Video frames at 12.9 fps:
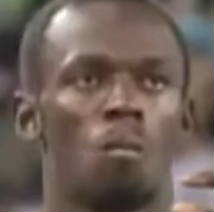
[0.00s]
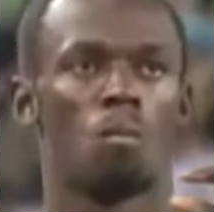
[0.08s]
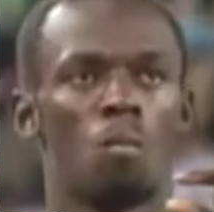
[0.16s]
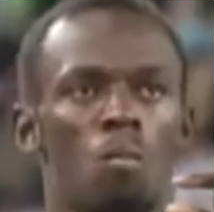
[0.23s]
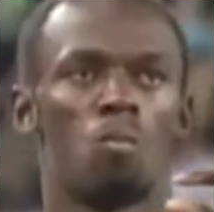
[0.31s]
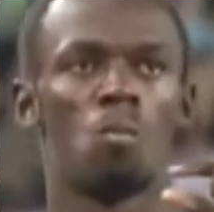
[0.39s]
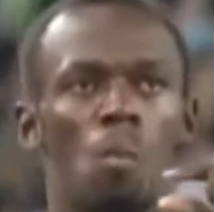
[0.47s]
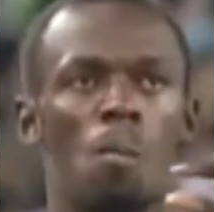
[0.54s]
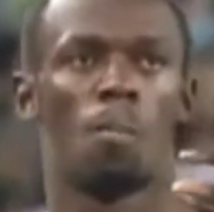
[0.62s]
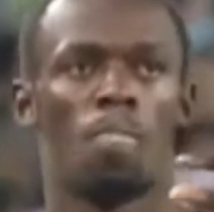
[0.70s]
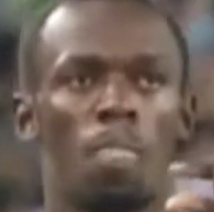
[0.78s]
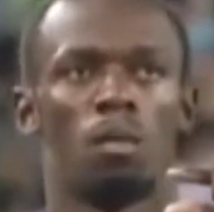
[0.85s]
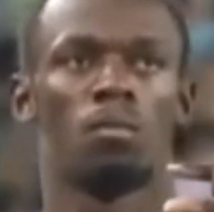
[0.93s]
think Bolt's
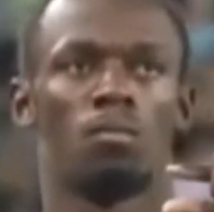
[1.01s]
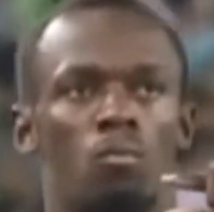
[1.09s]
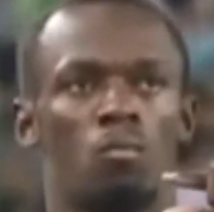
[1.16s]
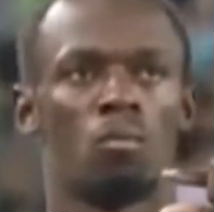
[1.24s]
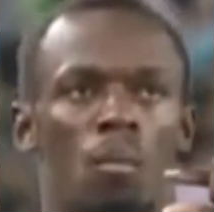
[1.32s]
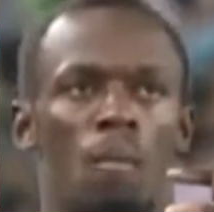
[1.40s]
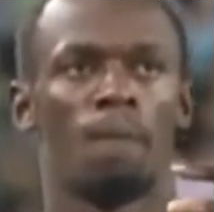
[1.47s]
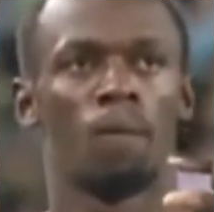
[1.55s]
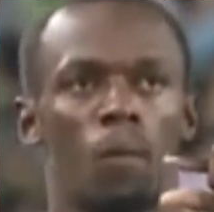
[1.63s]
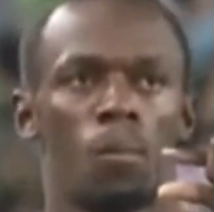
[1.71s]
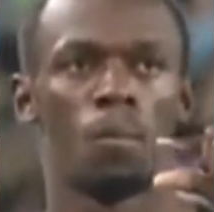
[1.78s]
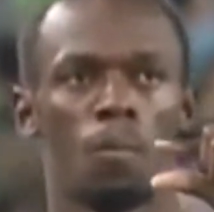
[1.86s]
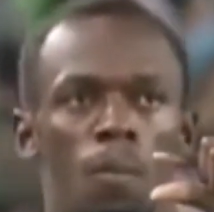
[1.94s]
going to run something special.
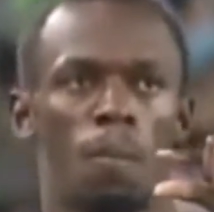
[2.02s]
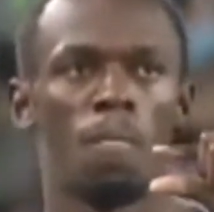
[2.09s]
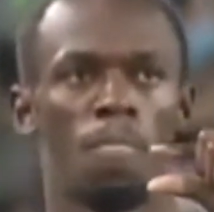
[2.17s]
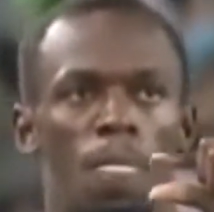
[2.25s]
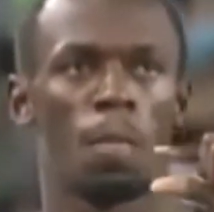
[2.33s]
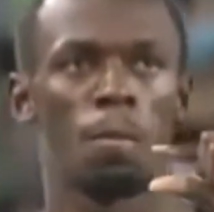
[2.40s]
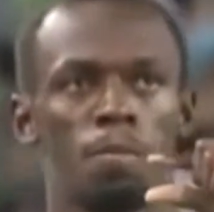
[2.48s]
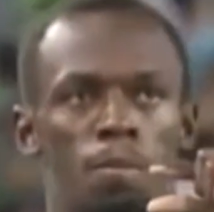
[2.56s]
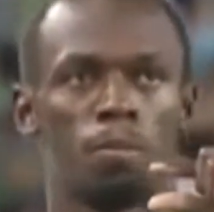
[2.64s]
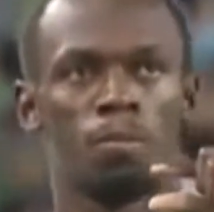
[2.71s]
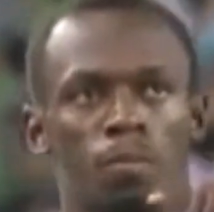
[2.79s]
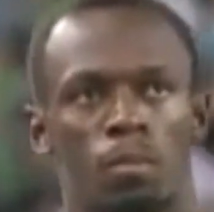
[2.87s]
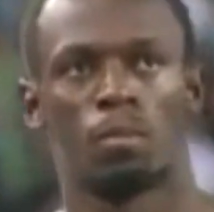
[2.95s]
He wants to. He seems very
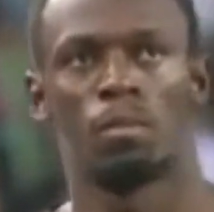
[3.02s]
relaxed.